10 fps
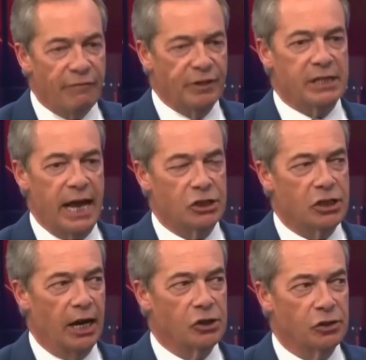If this
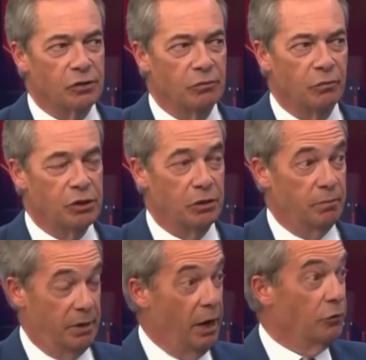legislation, which
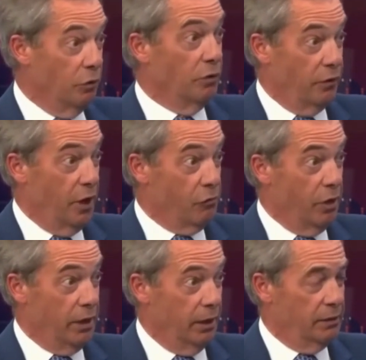will go through the third
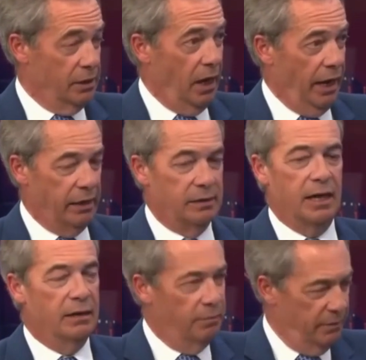reading tonight,
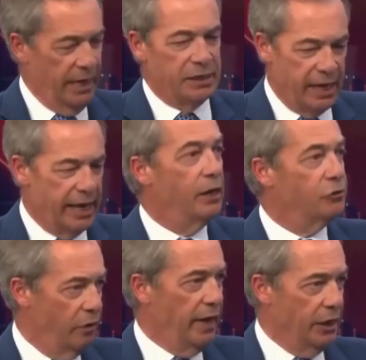and let's say it
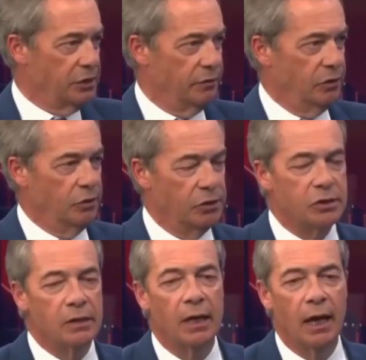goes through the House of
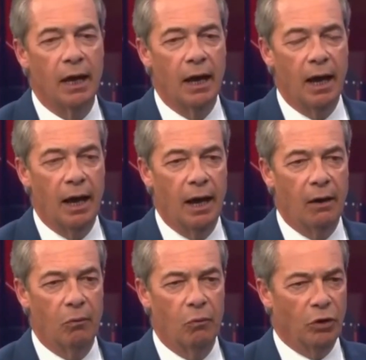Lords,
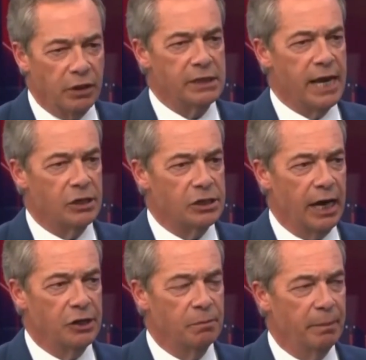would this
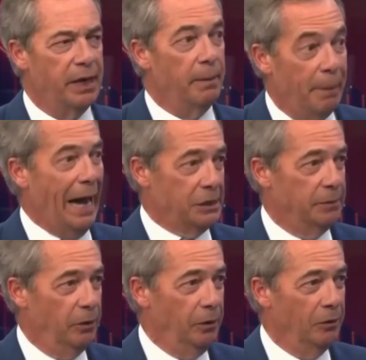legislation be
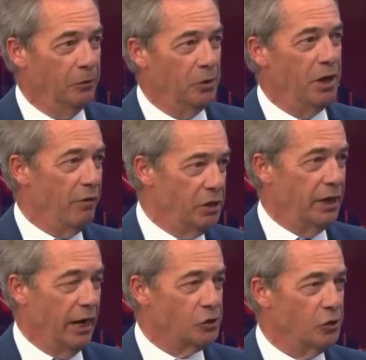compatible with our
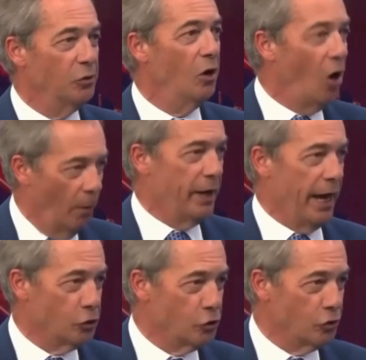international
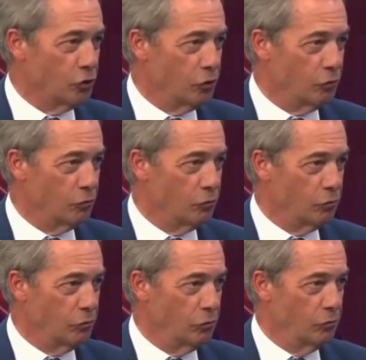obligations?
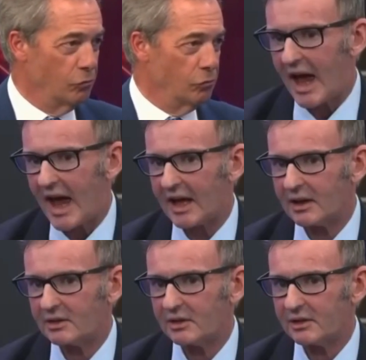No,
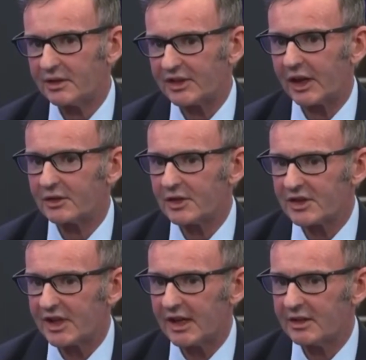and the Secretary
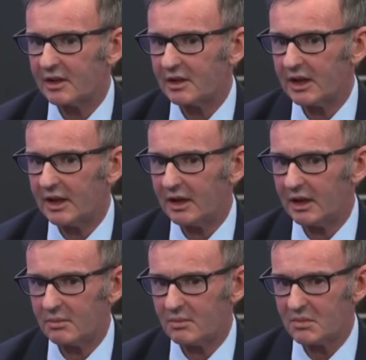of State
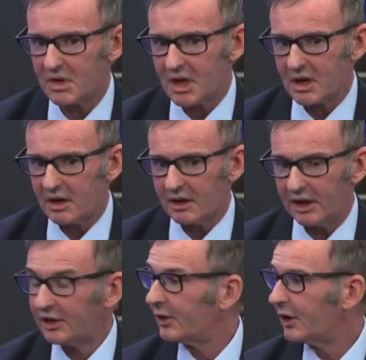
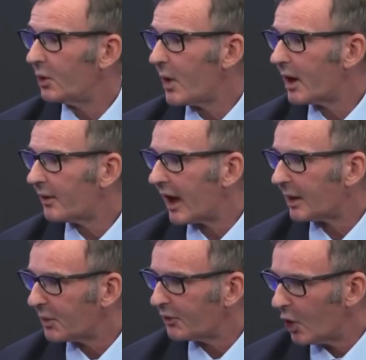is fully aware of
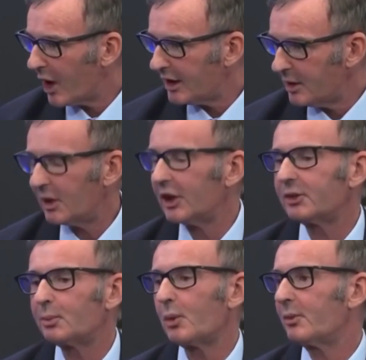that. Before any bill
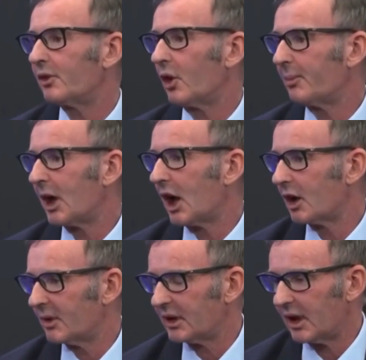is put before
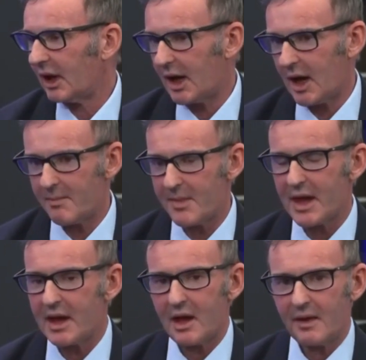Parliament,
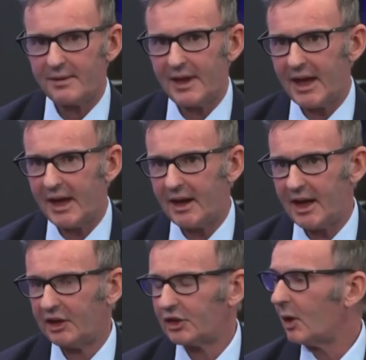
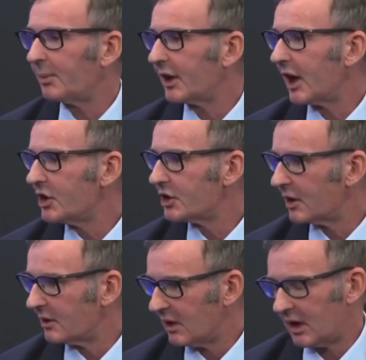there is an
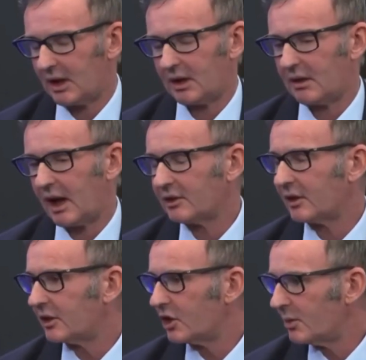obligation
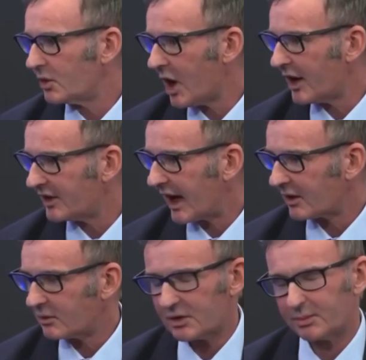under the Human Rights
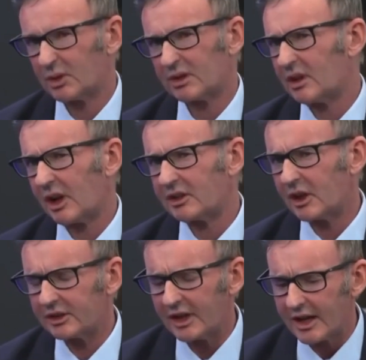Act, which was brought in
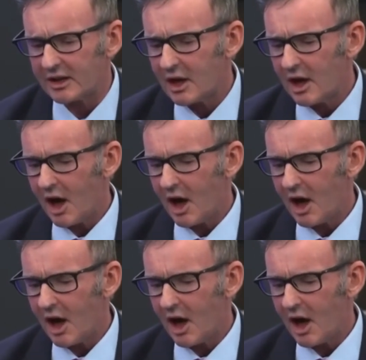1998,